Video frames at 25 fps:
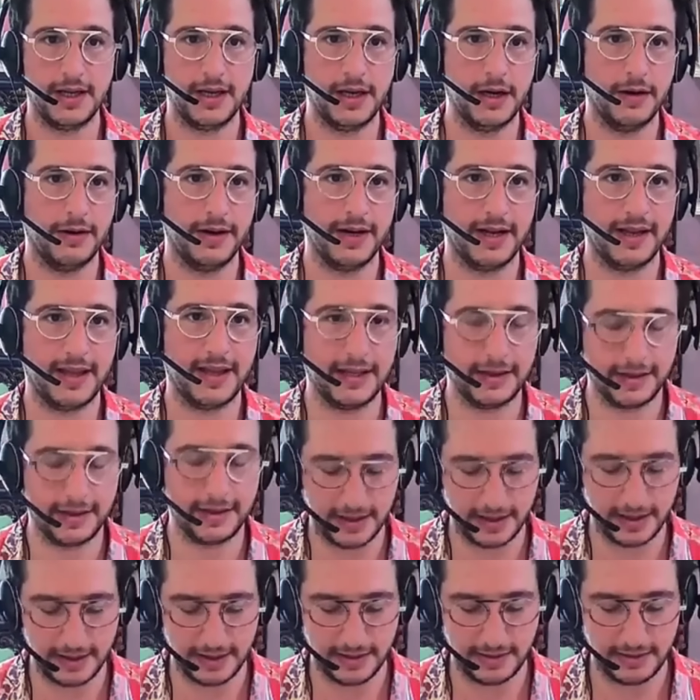You know, and I think
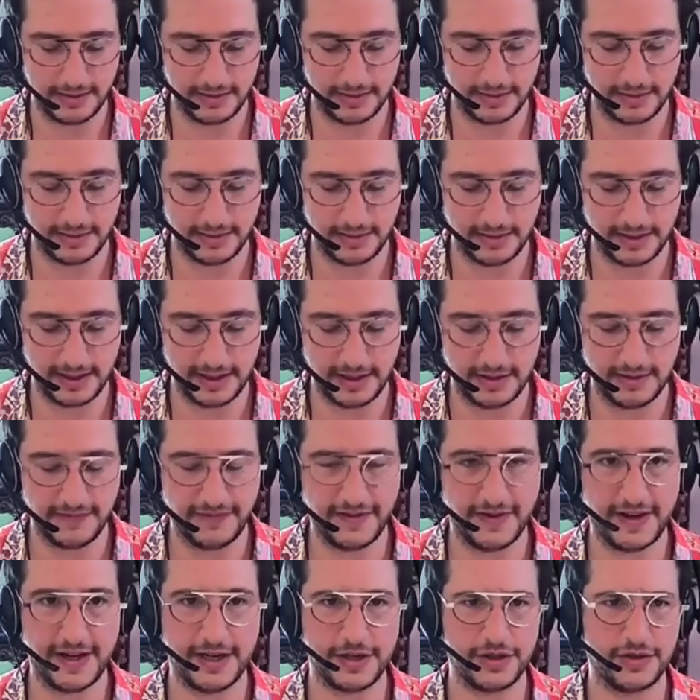in
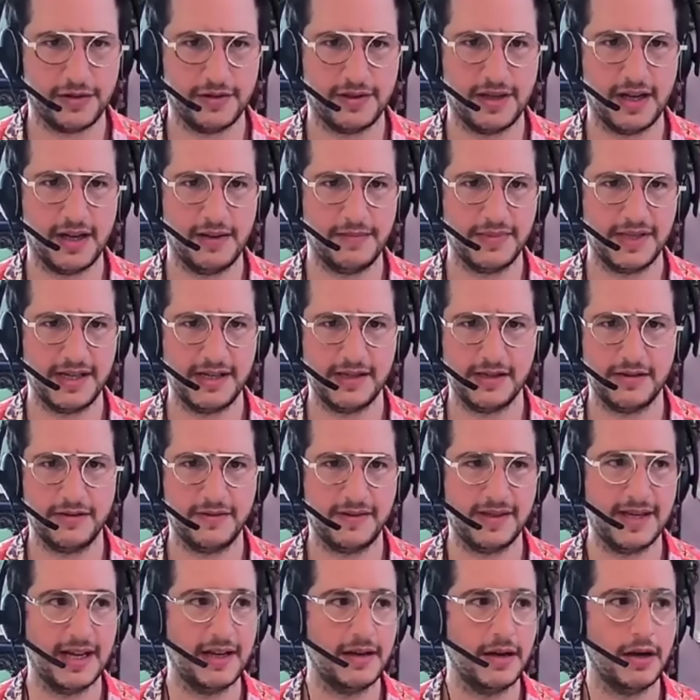the Financial Times, they
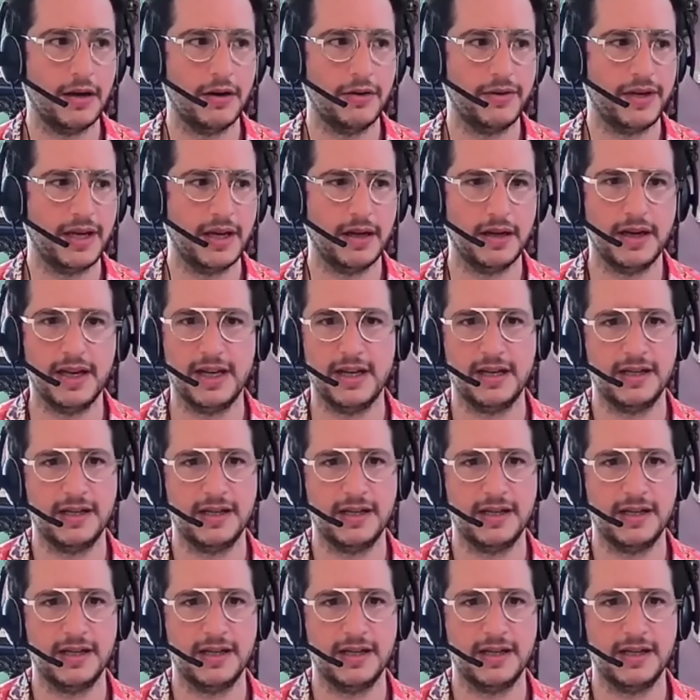sort of said, oh yeah,